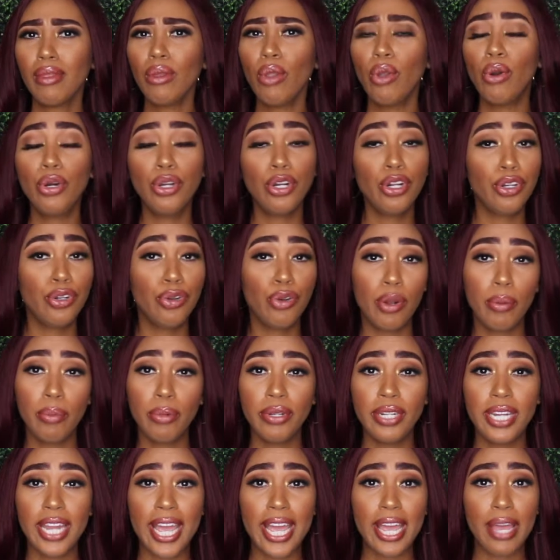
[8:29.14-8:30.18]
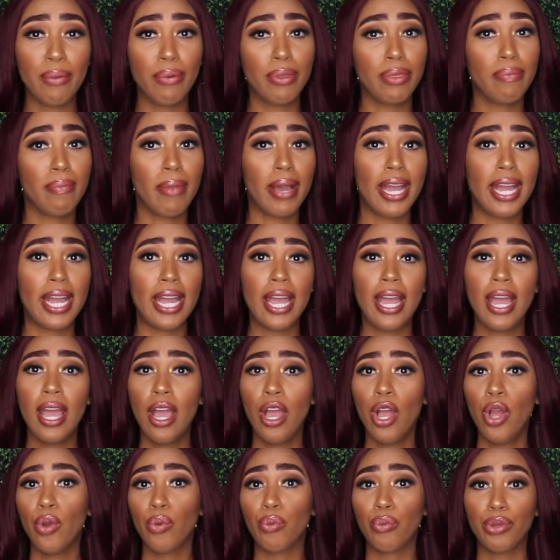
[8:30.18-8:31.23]
On a normal day with my
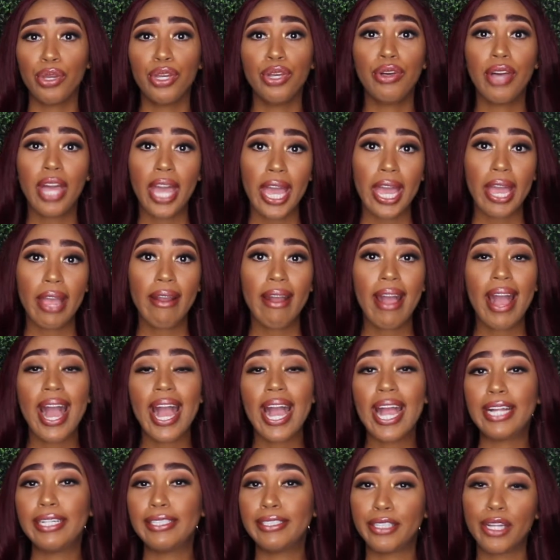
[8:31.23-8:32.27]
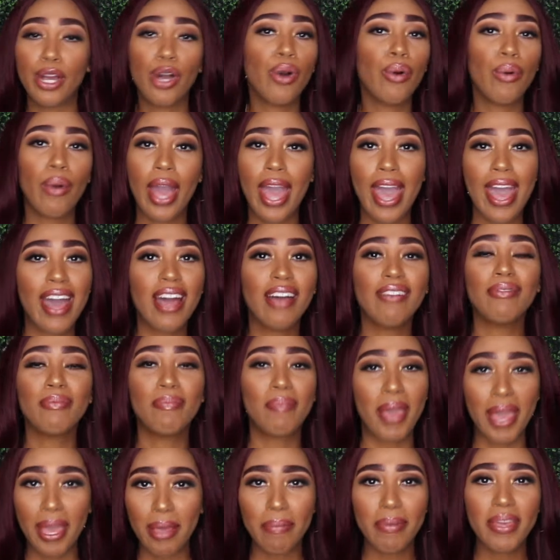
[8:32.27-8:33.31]
real hair, I don't have
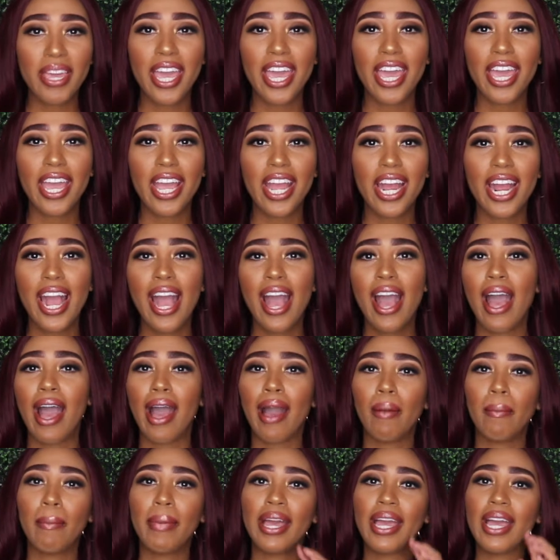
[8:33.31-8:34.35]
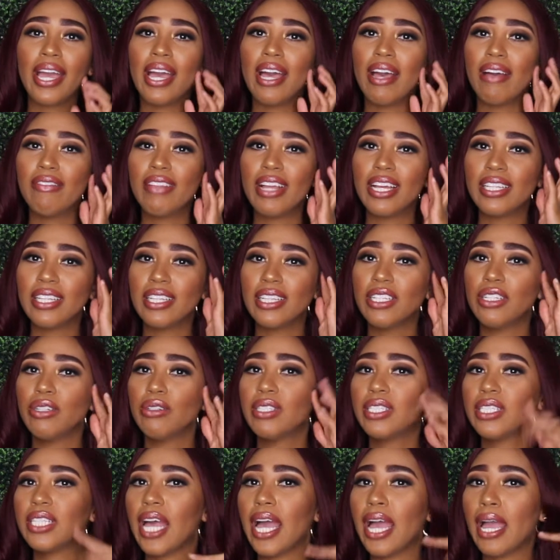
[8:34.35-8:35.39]
baby hair. I might have like a little
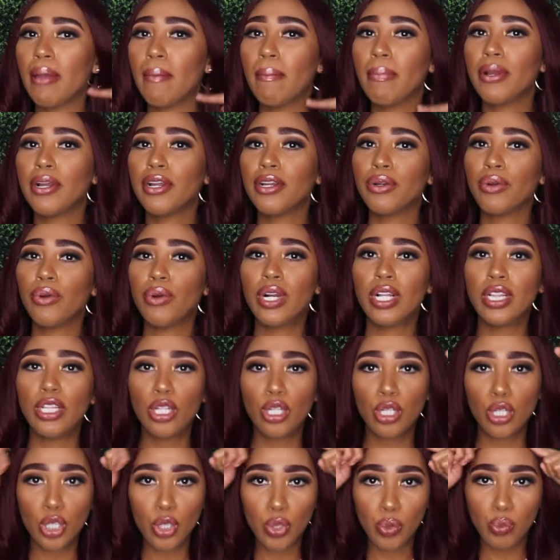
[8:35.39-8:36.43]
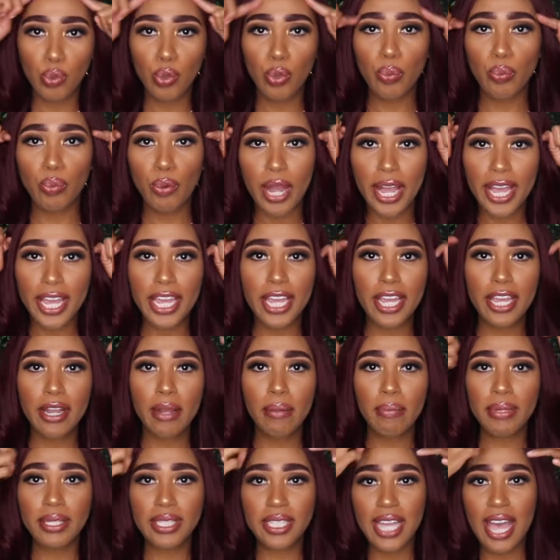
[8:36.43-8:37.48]
sideburn or a little swoop right here,
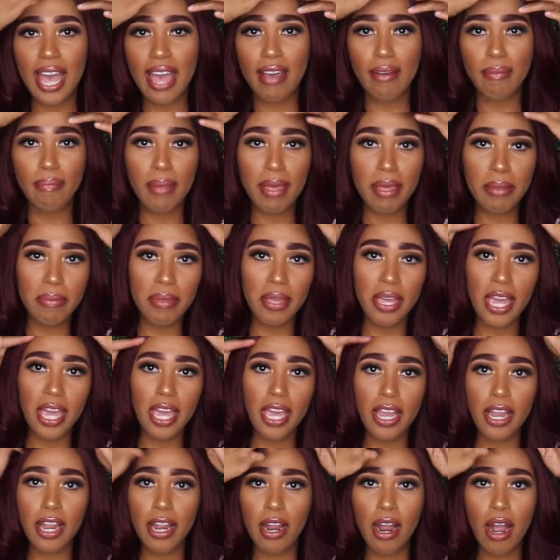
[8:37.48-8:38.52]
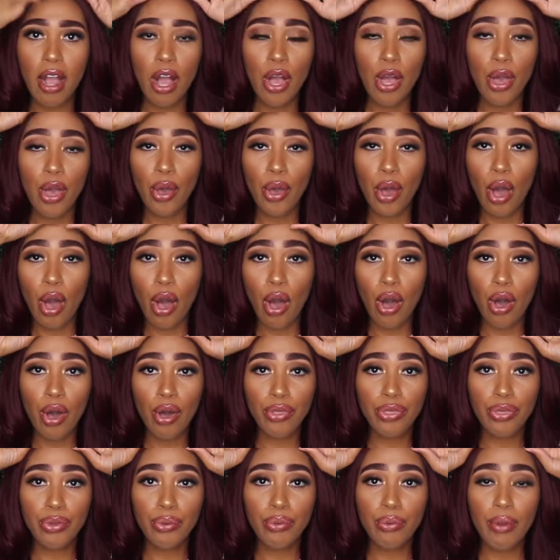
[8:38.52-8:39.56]
but to have baby hair
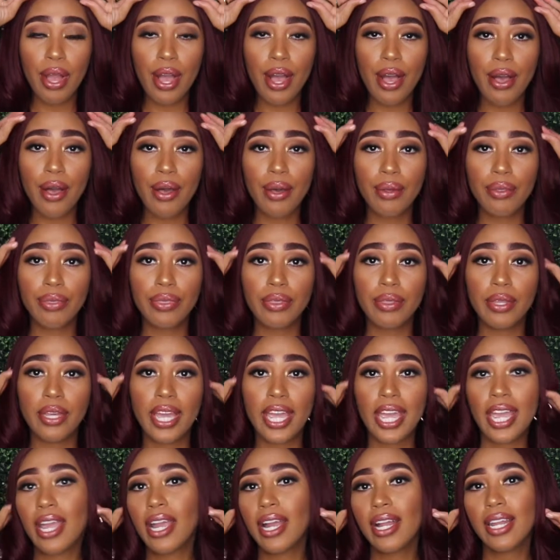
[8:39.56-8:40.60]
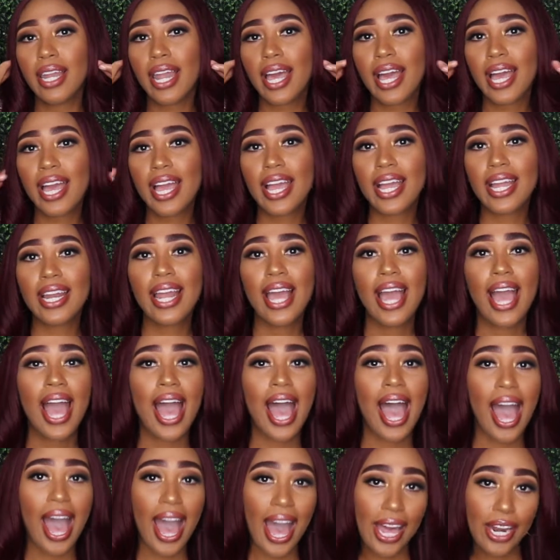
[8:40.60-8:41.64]
all throughout the hairline,
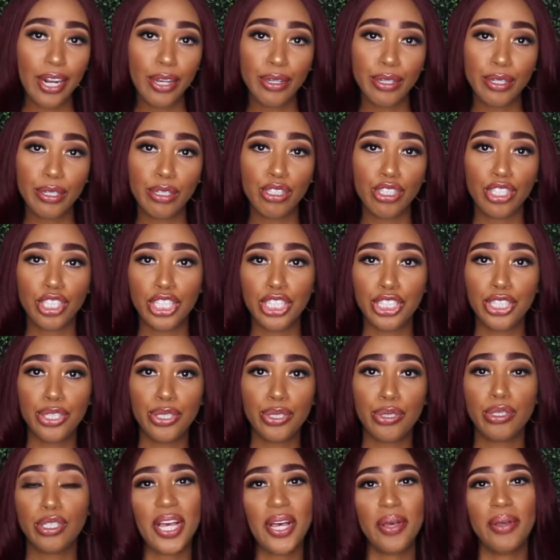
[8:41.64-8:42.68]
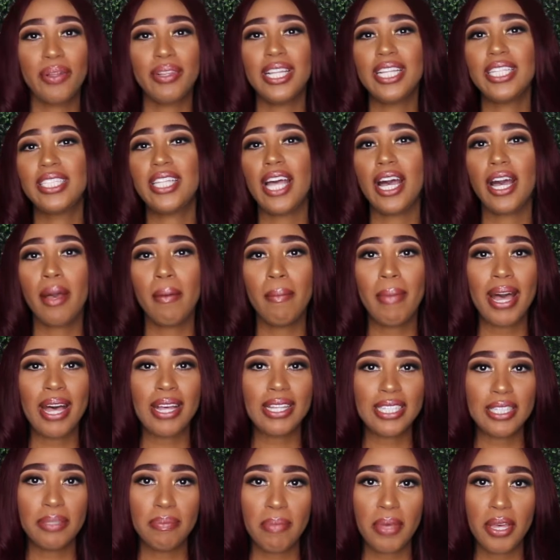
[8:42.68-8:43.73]
I don't usually do. So let's talk
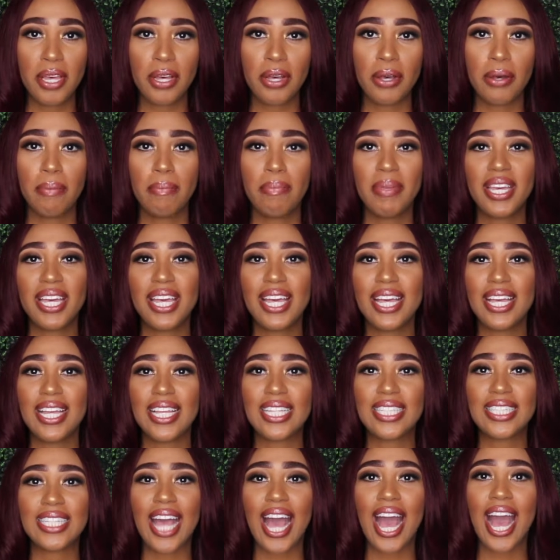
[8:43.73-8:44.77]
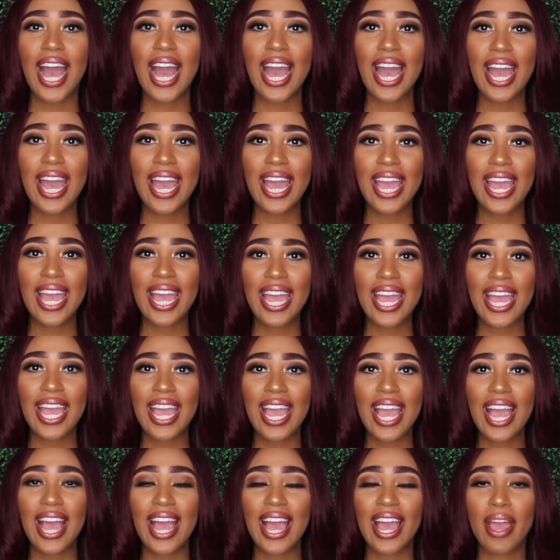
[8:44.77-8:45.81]
about smell, because
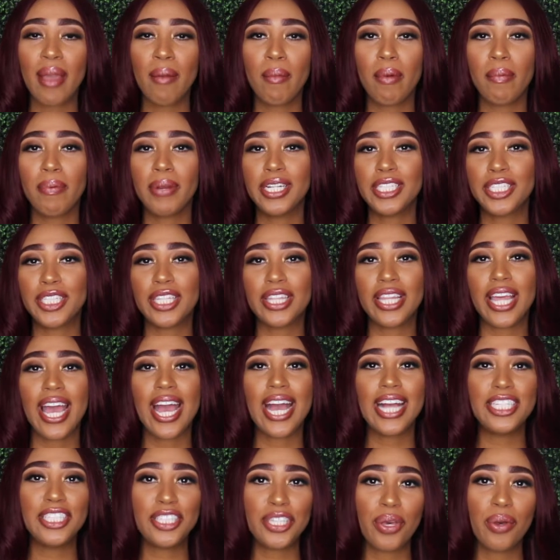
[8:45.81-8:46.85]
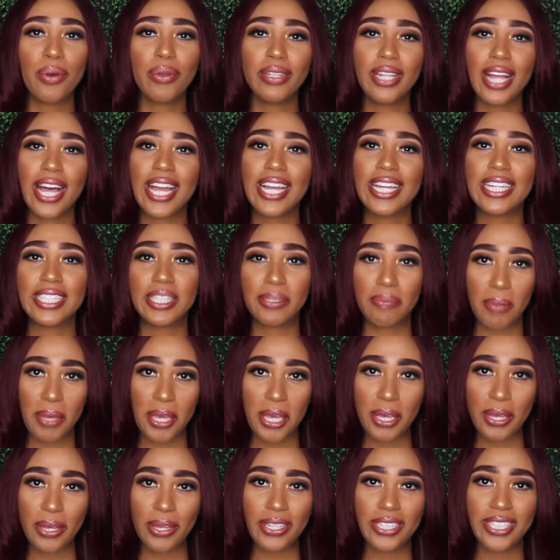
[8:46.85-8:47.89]
I am a person that I don't like
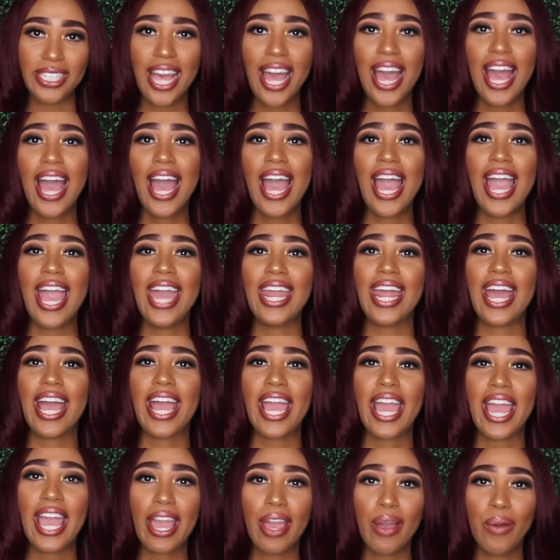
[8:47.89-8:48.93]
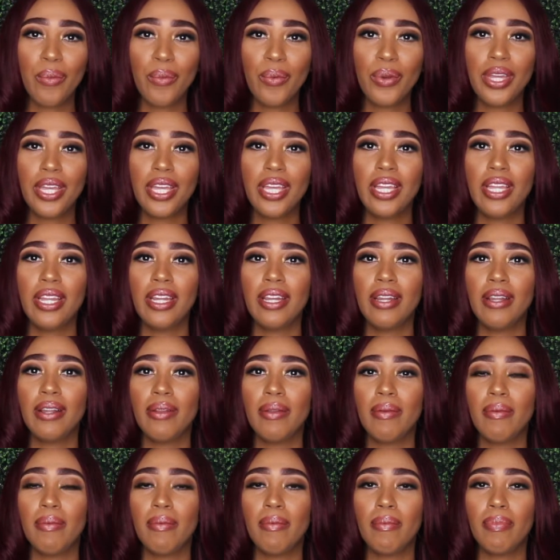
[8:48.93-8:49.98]
smells, and I hate when
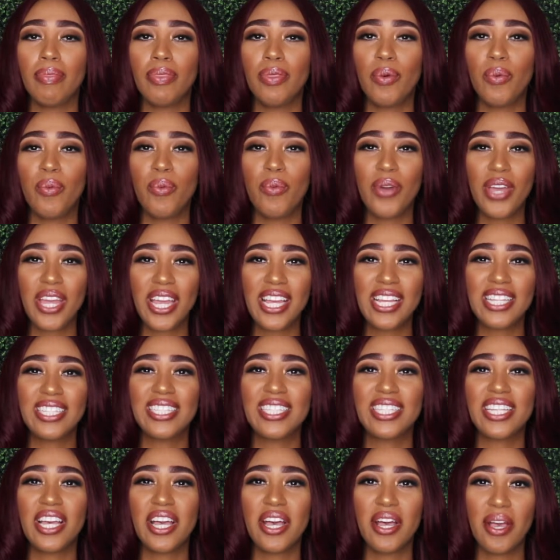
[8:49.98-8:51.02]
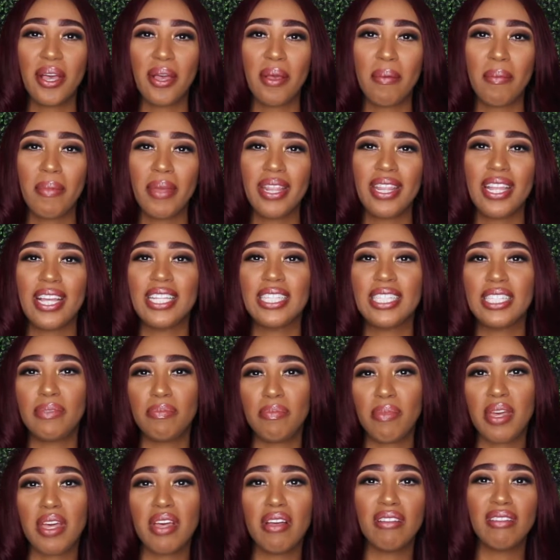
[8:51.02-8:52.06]
the wigs come and they
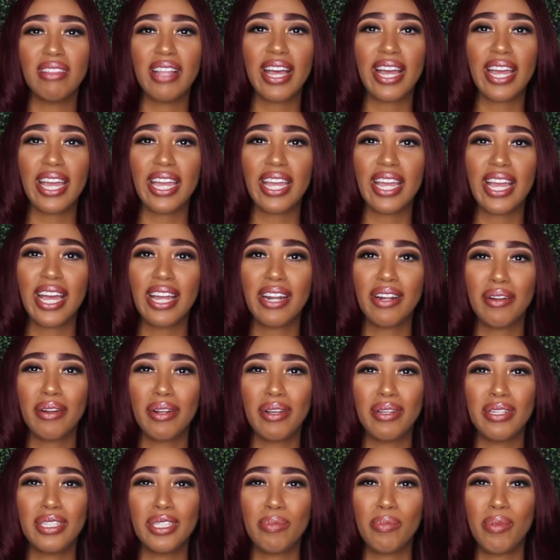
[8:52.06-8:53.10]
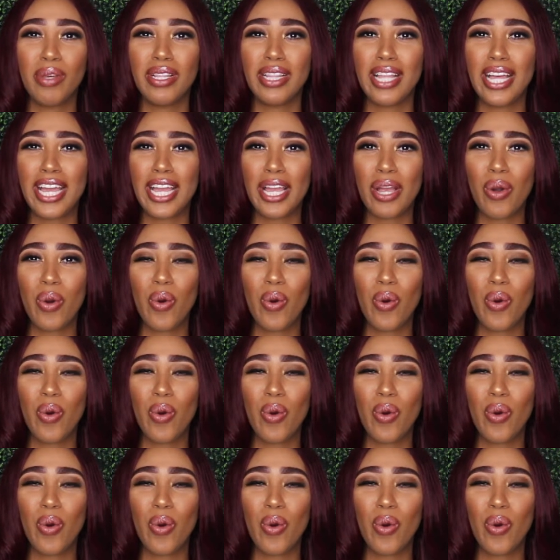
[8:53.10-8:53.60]
smell like, I don't know, smell like